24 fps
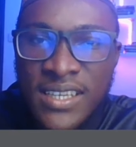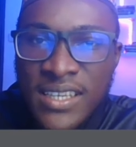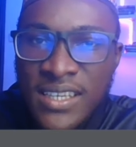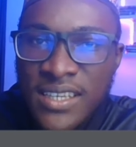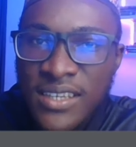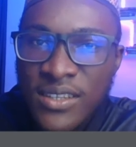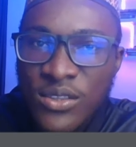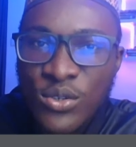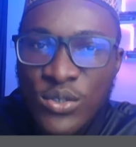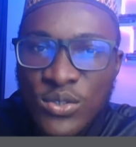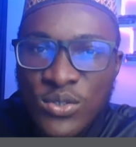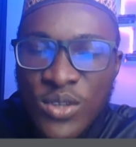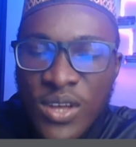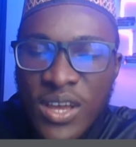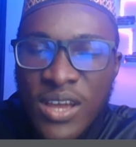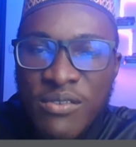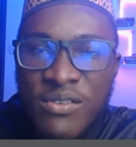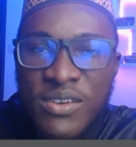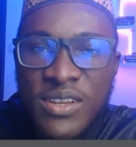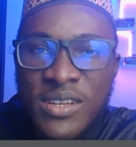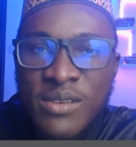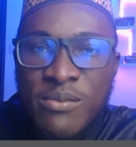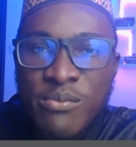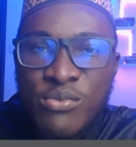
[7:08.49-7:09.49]
It does not have
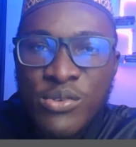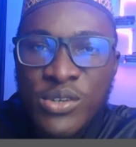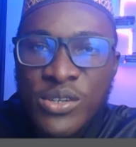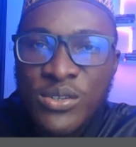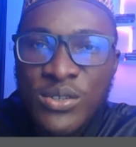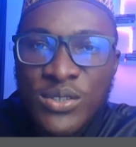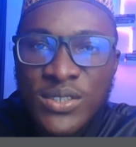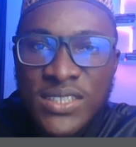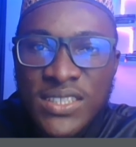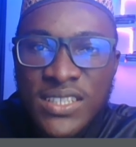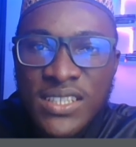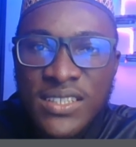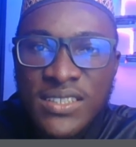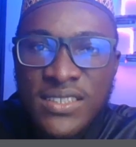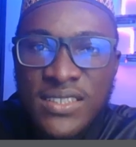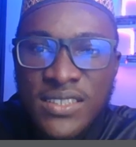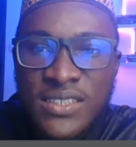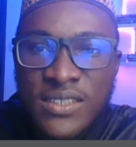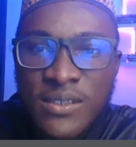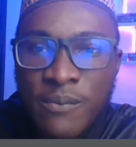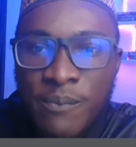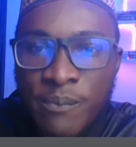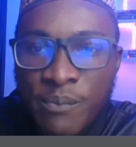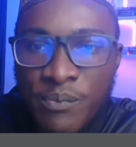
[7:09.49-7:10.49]
any brain or sense.